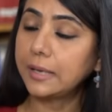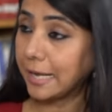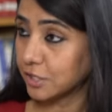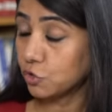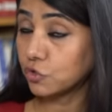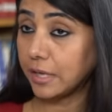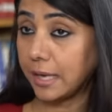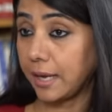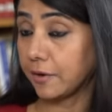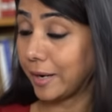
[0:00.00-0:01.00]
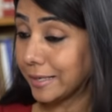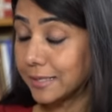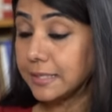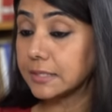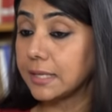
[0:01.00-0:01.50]
as you say,
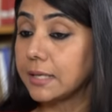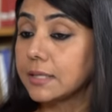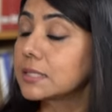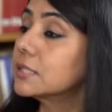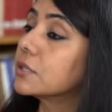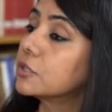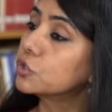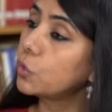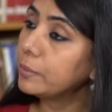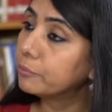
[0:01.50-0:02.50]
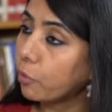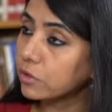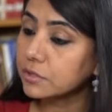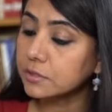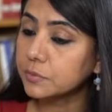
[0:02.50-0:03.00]
rightly say, this is so
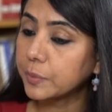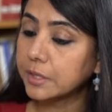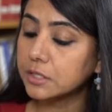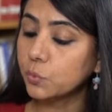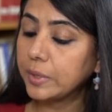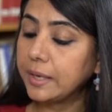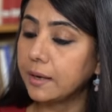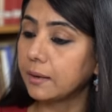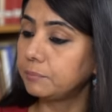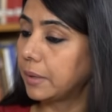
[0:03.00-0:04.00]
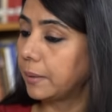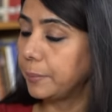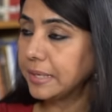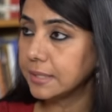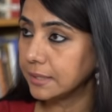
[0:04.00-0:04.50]
important because we are a
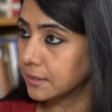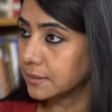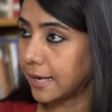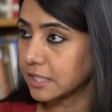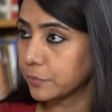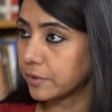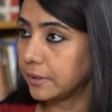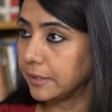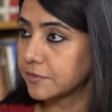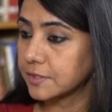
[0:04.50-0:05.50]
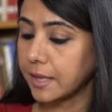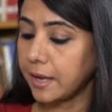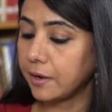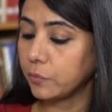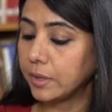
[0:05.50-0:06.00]
big Indian diaspora lives
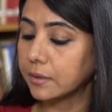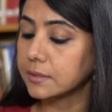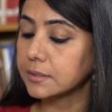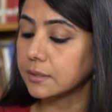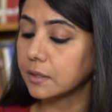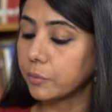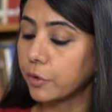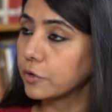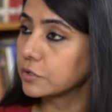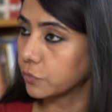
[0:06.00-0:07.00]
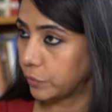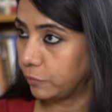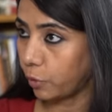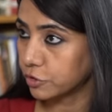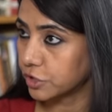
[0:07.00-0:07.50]
there. We are concerned because we
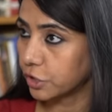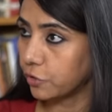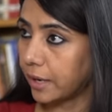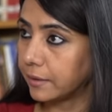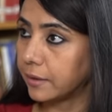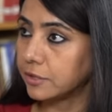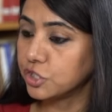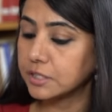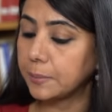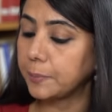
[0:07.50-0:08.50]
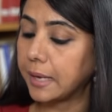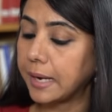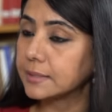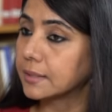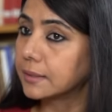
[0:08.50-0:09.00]
want to secure our energy
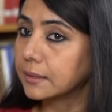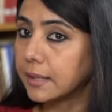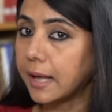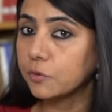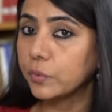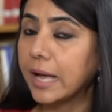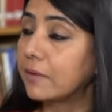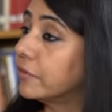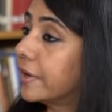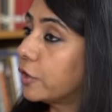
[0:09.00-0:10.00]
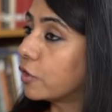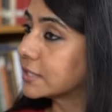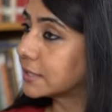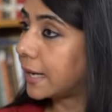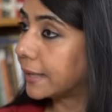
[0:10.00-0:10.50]
supplies. Other than that, we have a very
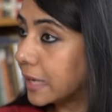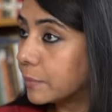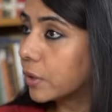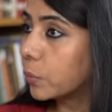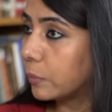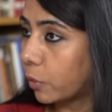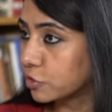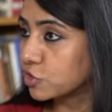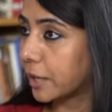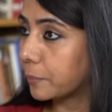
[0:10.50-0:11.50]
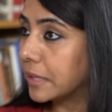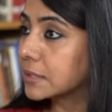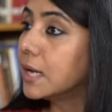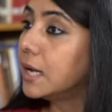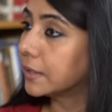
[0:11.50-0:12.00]
hostile neighbor. We want to checkmate
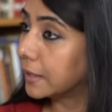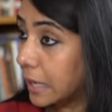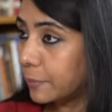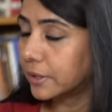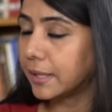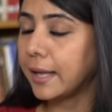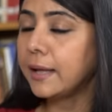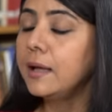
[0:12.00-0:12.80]
the neighbor there,